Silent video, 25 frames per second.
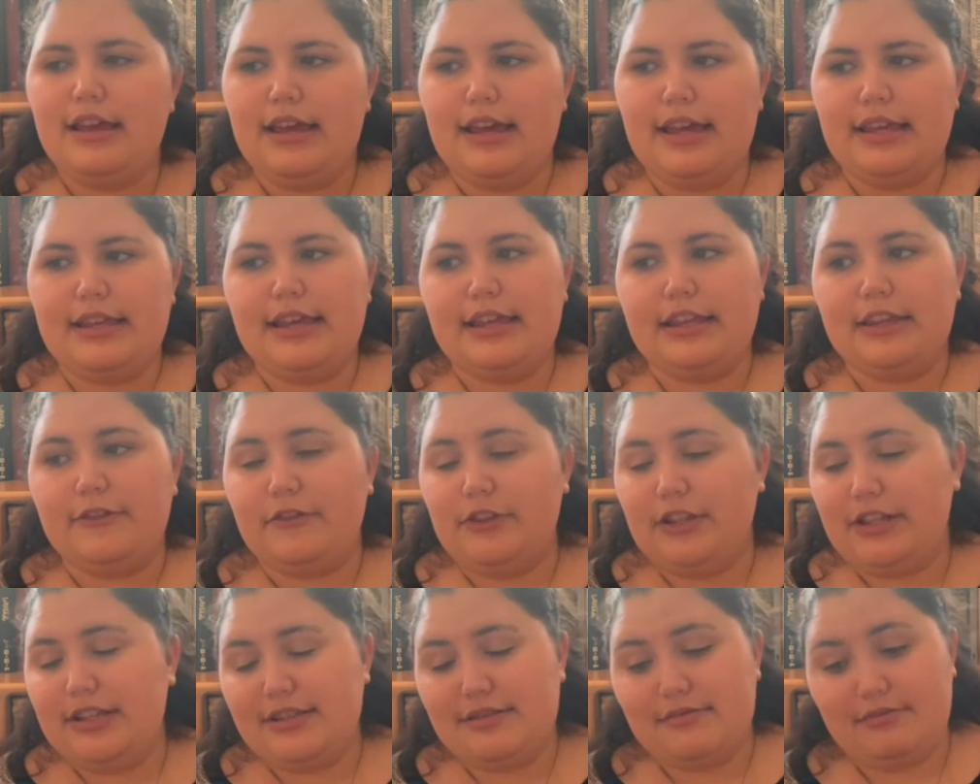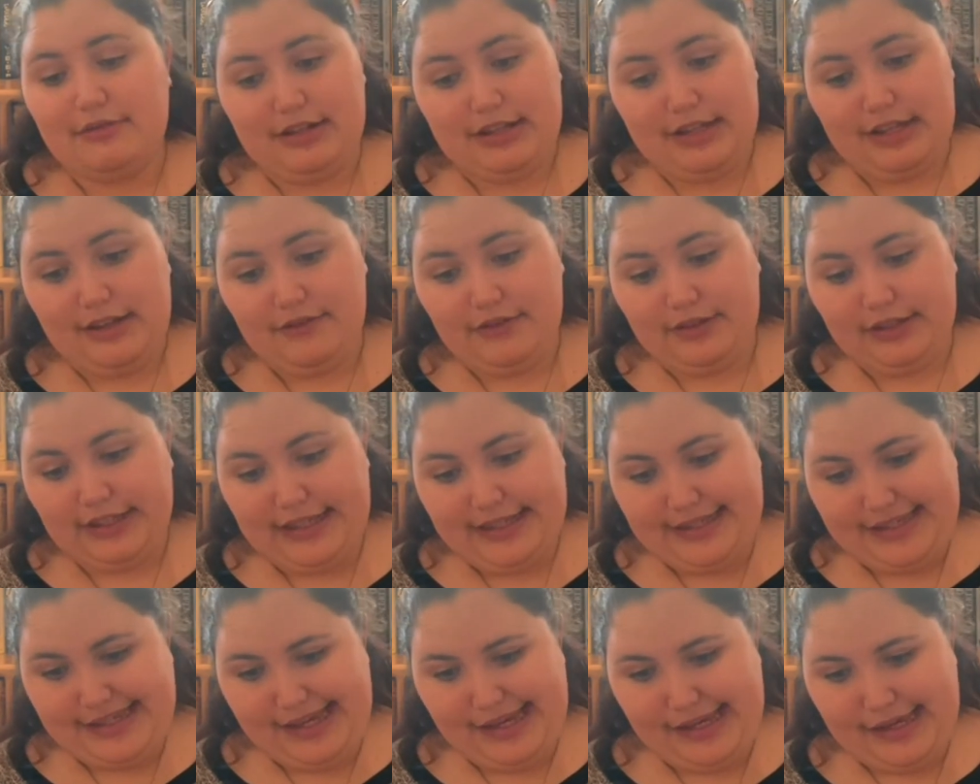And yeah, the villains were evil
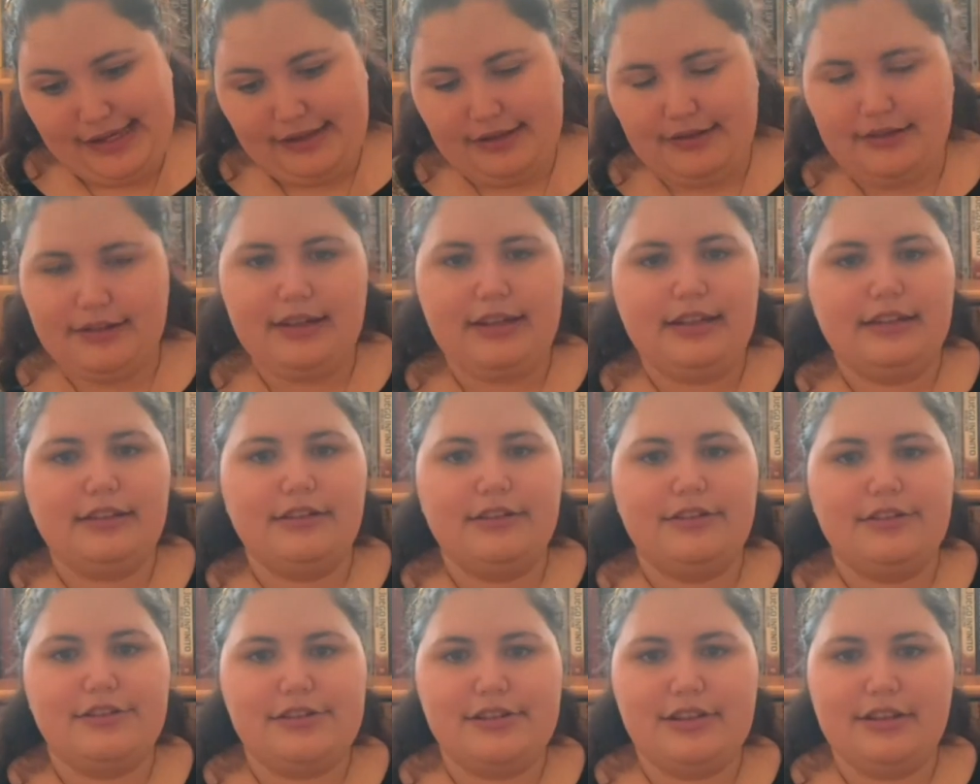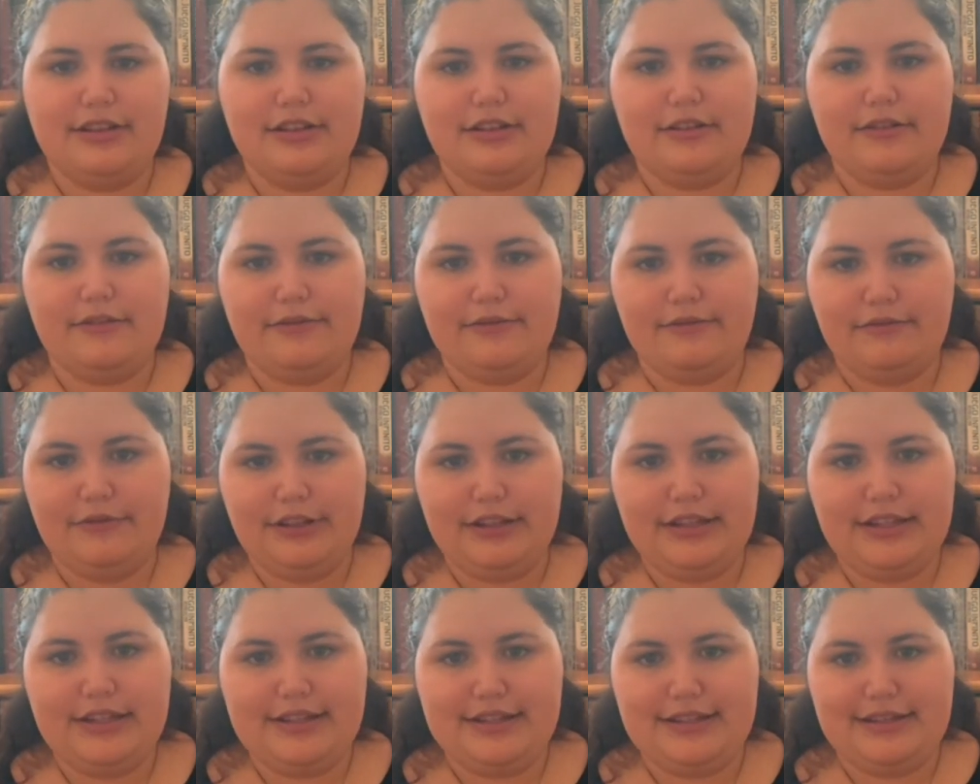as hell, and there's a lot of
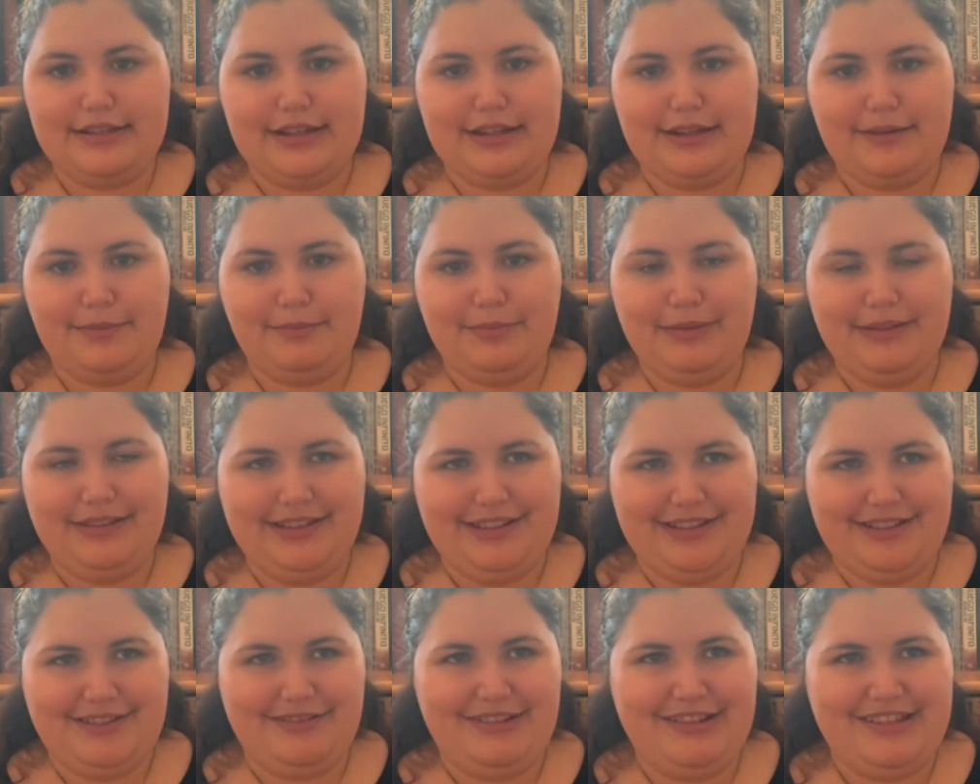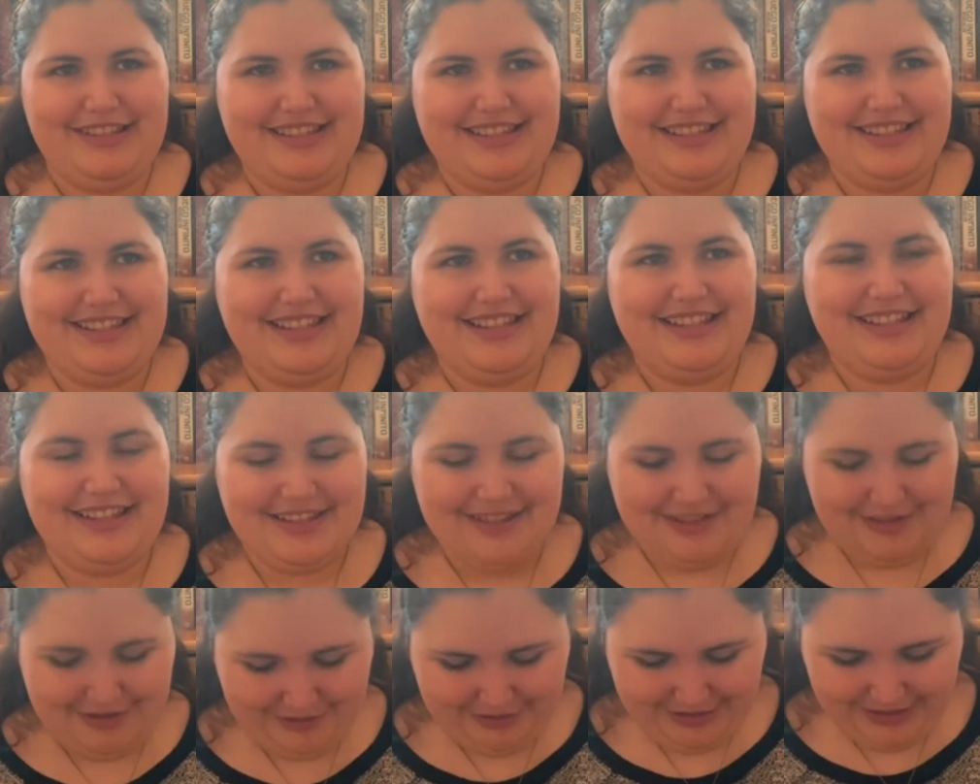really sick plot twists in the
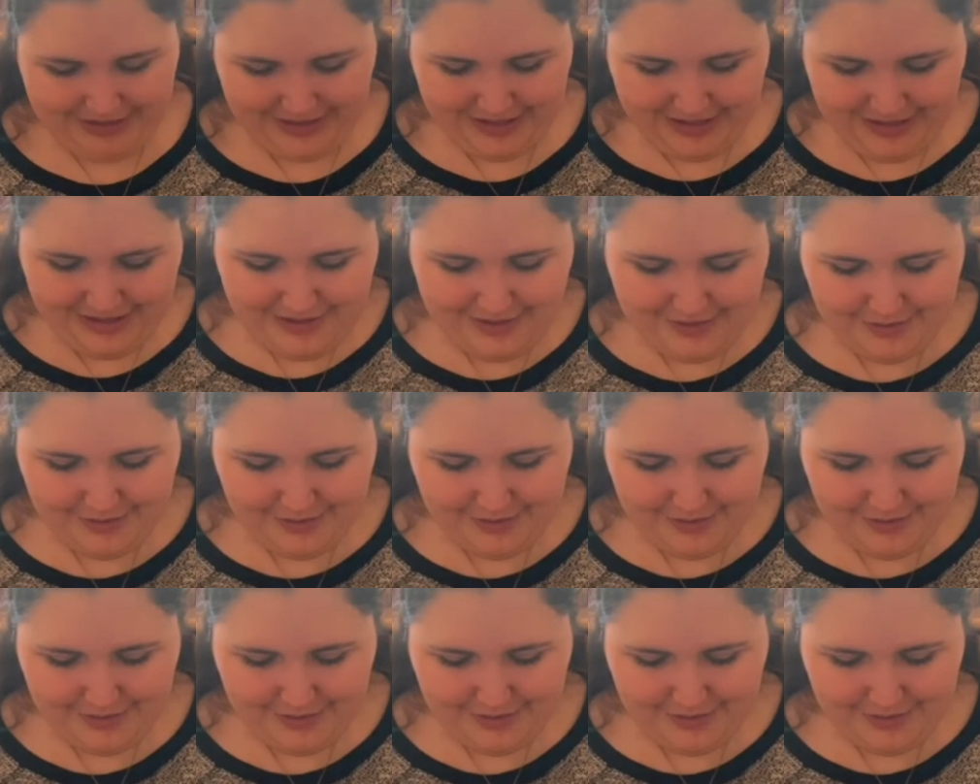story.